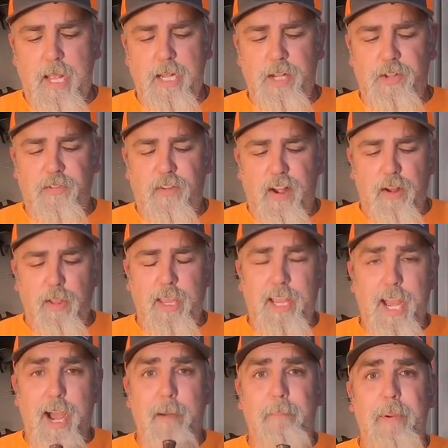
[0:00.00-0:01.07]
And it's fairly
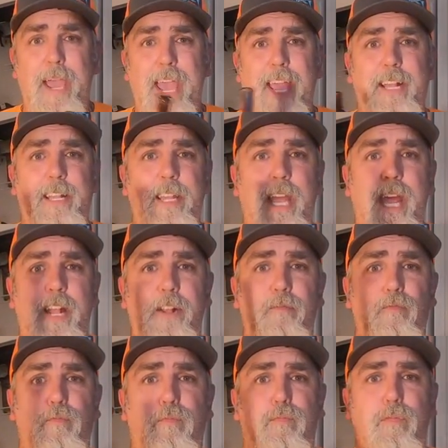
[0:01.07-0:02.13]
compact
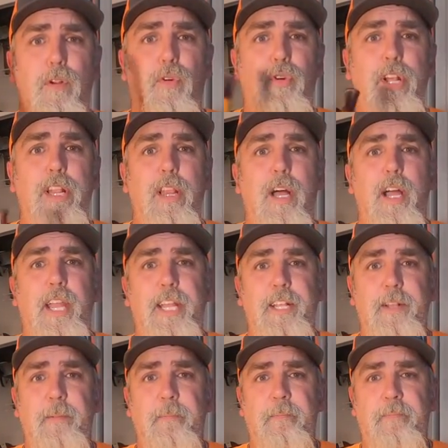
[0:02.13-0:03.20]
and really light.